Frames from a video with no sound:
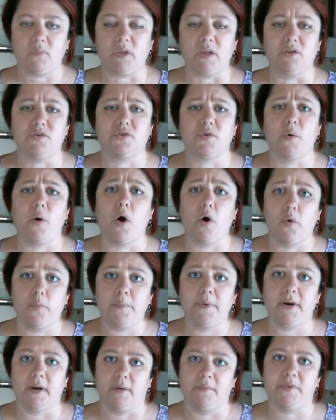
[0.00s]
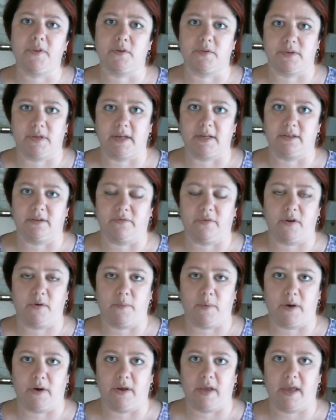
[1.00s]
So open up those lines of
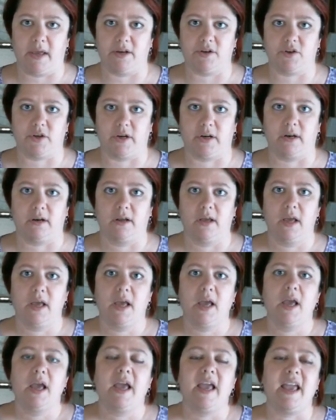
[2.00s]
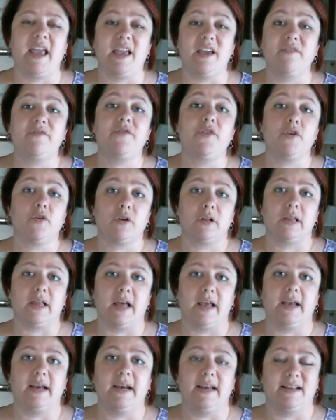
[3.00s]
communication. If your
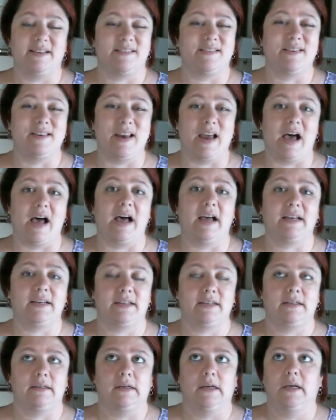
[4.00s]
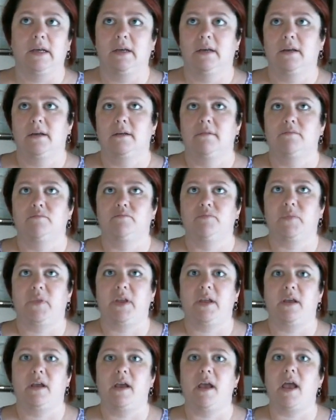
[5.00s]
client is not
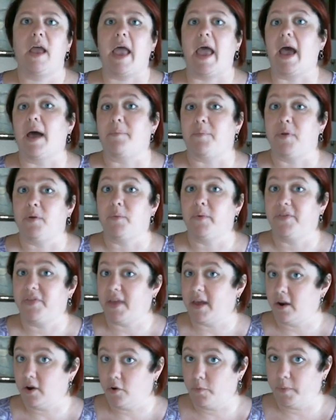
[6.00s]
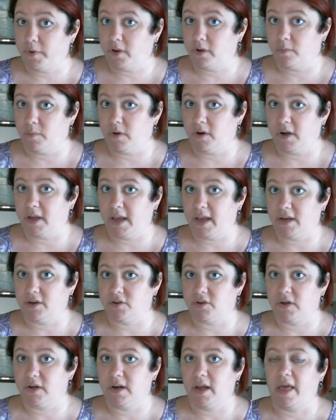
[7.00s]
happy with that open
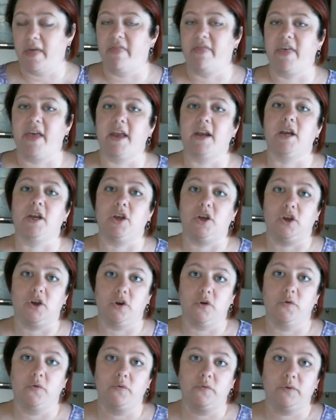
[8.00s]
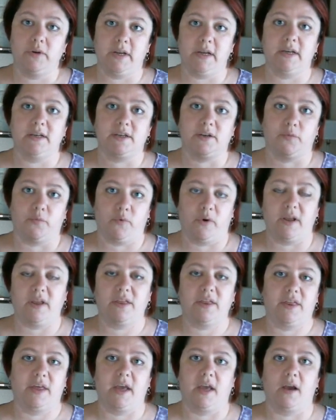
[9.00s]
communication, then you need to
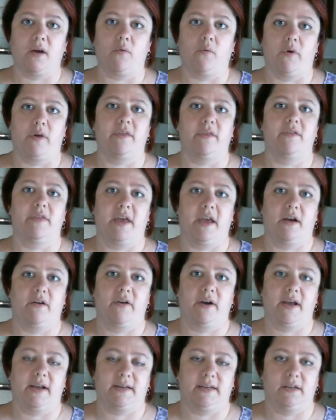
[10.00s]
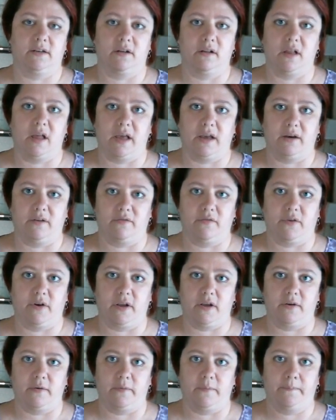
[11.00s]
rethink whether they are an ideal client for
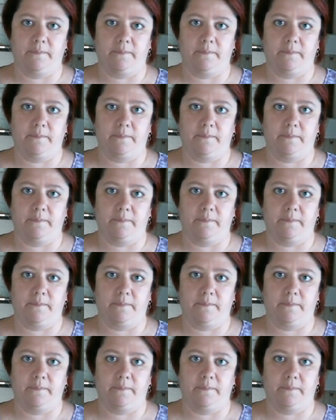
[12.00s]
you.